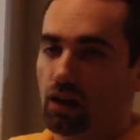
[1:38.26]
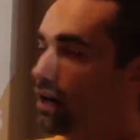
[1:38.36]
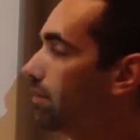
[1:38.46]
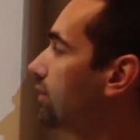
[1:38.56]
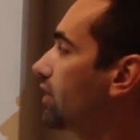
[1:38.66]

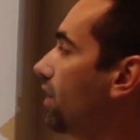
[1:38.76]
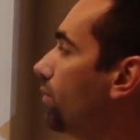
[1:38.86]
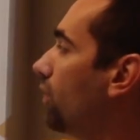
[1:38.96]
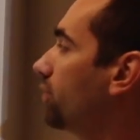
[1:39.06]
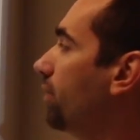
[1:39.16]
I'm just going
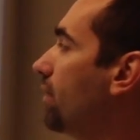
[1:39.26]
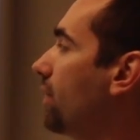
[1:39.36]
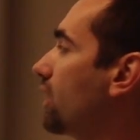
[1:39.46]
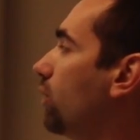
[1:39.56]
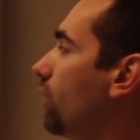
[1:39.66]
to multiply
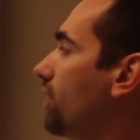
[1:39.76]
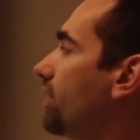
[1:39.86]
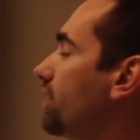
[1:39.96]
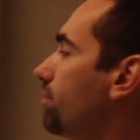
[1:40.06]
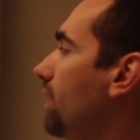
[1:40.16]
my
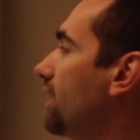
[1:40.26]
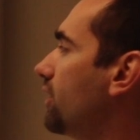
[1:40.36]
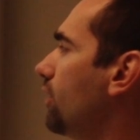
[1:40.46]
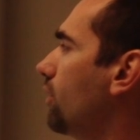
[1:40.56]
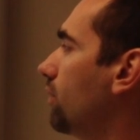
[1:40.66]
coordinates by
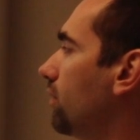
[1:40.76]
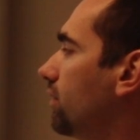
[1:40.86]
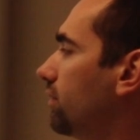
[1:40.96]
2.